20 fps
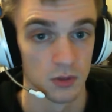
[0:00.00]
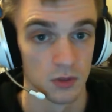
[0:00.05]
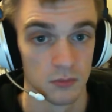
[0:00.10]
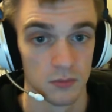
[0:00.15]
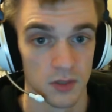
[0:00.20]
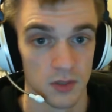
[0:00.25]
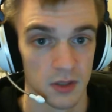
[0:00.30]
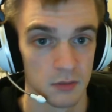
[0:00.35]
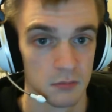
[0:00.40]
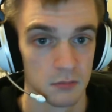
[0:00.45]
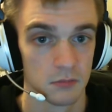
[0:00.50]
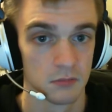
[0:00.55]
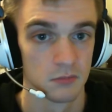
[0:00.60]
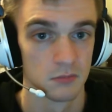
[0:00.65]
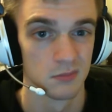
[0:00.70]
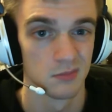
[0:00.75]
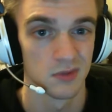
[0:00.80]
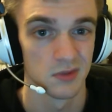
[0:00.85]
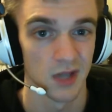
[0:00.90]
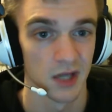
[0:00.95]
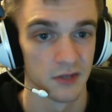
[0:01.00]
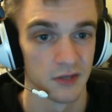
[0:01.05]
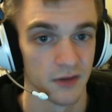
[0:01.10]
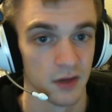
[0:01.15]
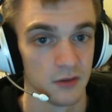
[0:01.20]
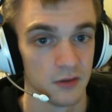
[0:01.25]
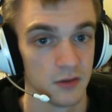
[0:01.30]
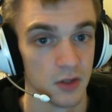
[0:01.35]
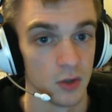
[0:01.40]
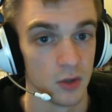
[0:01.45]
like kind of out
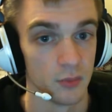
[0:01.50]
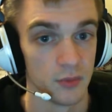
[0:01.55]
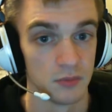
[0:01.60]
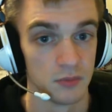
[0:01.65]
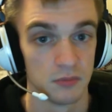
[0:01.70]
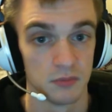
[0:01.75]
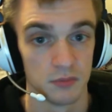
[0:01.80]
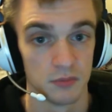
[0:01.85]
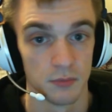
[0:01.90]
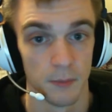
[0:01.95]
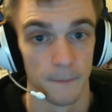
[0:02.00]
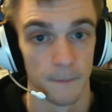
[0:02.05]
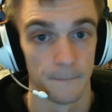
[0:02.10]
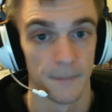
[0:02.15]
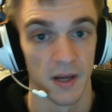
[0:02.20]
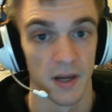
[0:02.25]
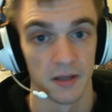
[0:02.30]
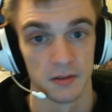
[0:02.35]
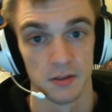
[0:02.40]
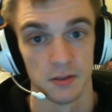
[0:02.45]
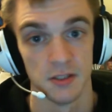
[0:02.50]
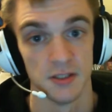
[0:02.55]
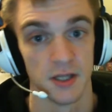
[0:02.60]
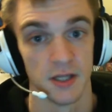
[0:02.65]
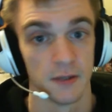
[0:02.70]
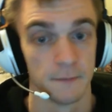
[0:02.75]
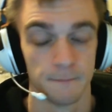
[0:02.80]
in the open, bang, he's dead.